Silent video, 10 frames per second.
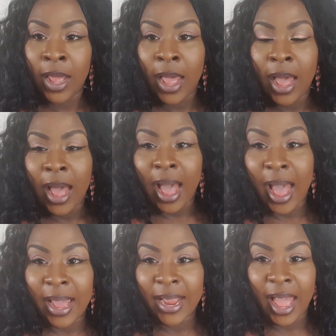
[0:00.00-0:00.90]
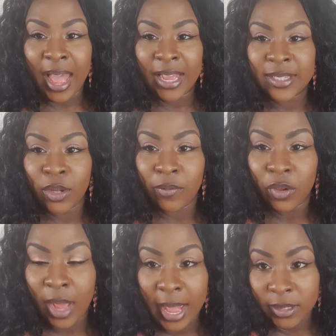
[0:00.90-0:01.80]
Hi guys, so if you
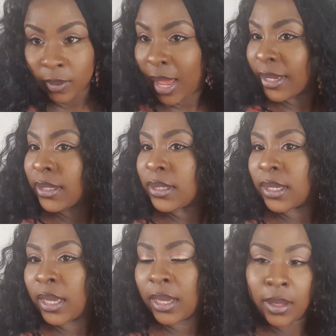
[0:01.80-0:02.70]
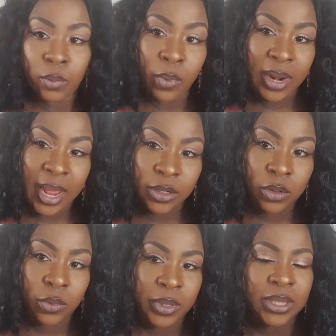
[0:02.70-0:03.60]
guys would like to see what I
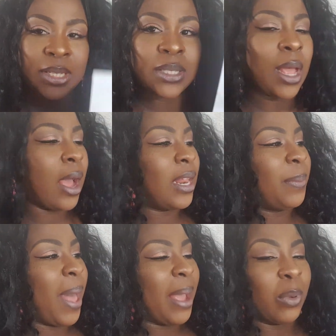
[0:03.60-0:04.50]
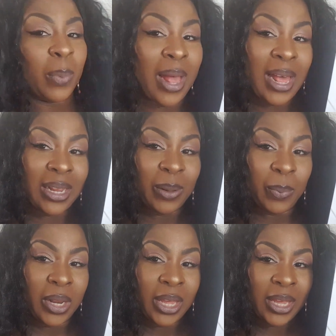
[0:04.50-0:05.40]
do with this Carli Bybel palette,
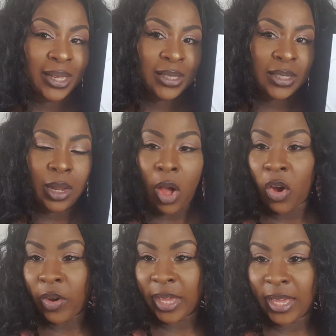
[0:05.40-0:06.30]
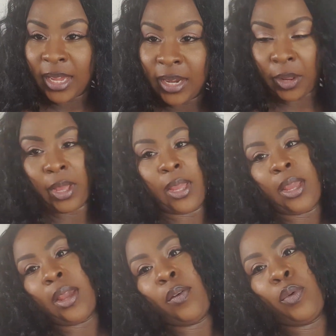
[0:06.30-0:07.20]
please log in
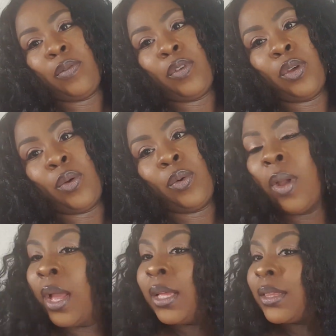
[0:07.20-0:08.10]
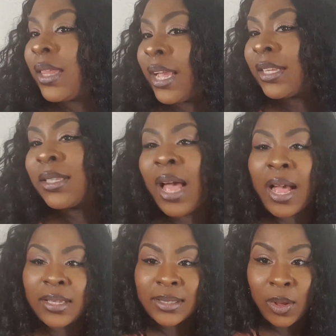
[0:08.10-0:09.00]
and review. Thanks
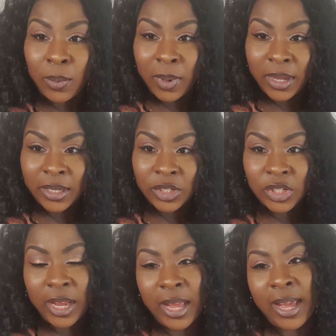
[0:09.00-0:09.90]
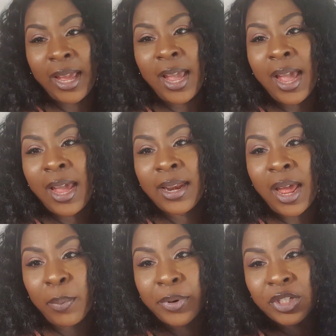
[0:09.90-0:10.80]
guys so much, and
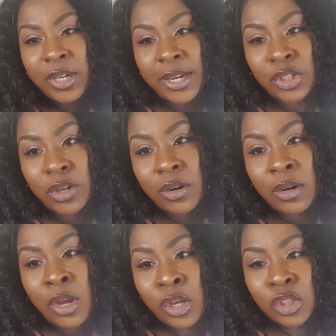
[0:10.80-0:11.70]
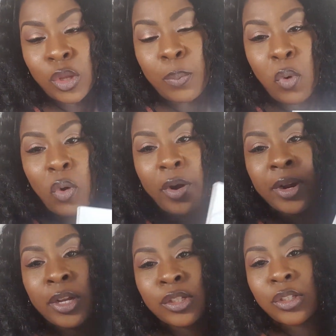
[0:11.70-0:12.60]
I appreciate your support.
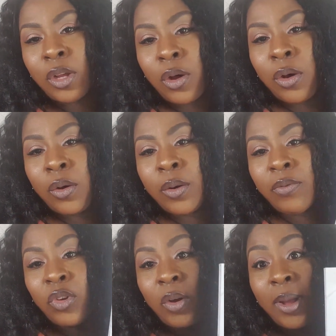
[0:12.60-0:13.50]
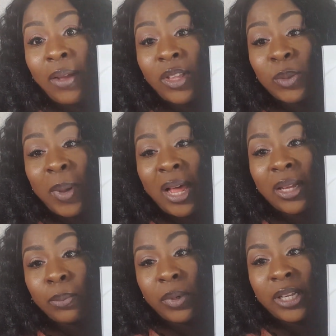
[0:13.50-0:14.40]
So if you don't have this
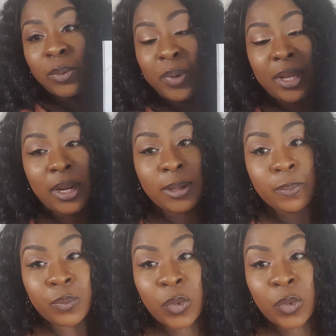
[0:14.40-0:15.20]
palette, please pick it up